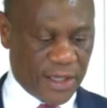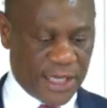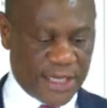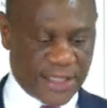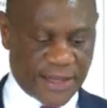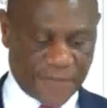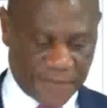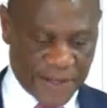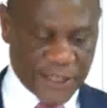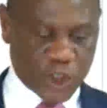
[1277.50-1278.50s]
It is a
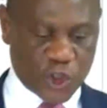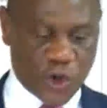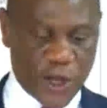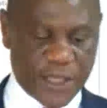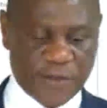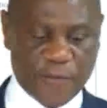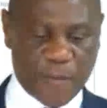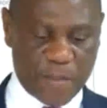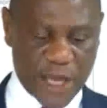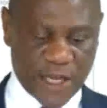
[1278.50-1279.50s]
first choice for
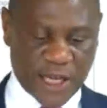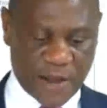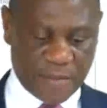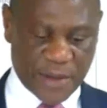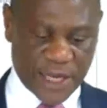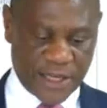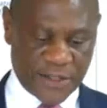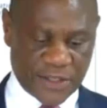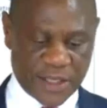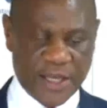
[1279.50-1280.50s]
many
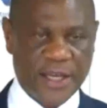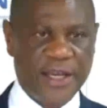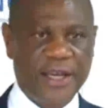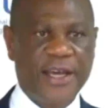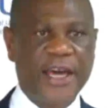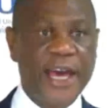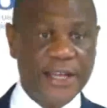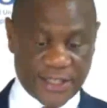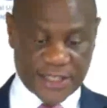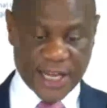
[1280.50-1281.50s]
companies
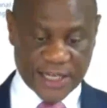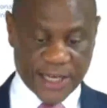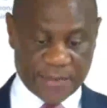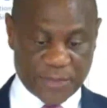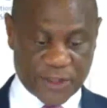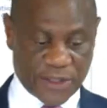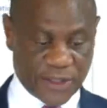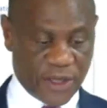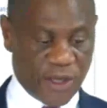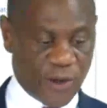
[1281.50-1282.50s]
and startups
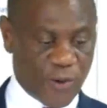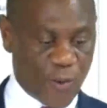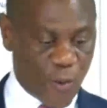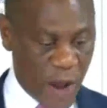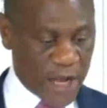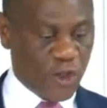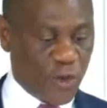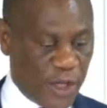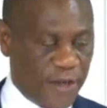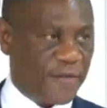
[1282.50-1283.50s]
who want
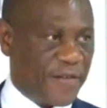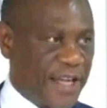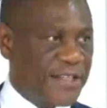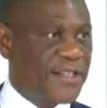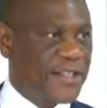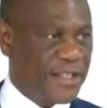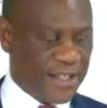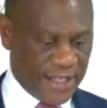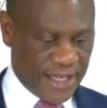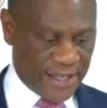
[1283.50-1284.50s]
to invest
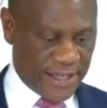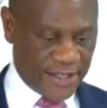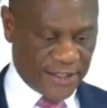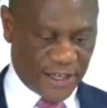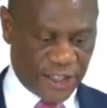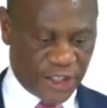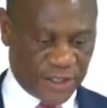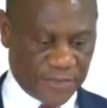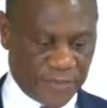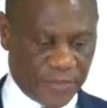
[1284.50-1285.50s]
in this region.
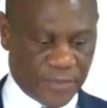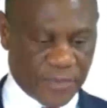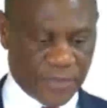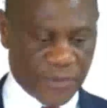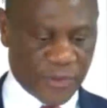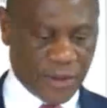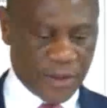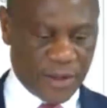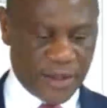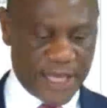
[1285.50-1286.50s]

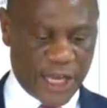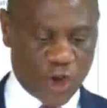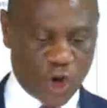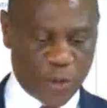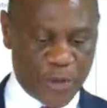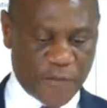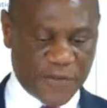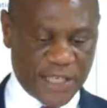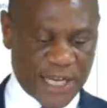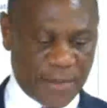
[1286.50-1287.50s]
The economy of
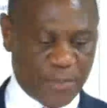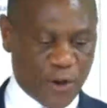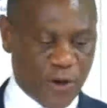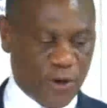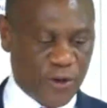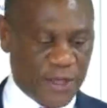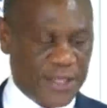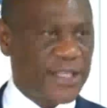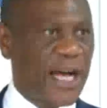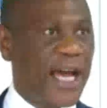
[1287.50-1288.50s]
Singapore
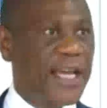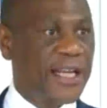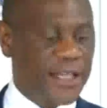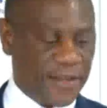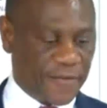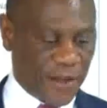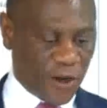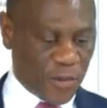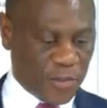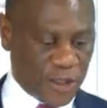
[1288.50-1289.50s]
is highly
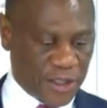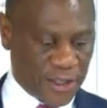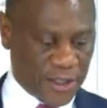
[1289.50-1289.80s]
developed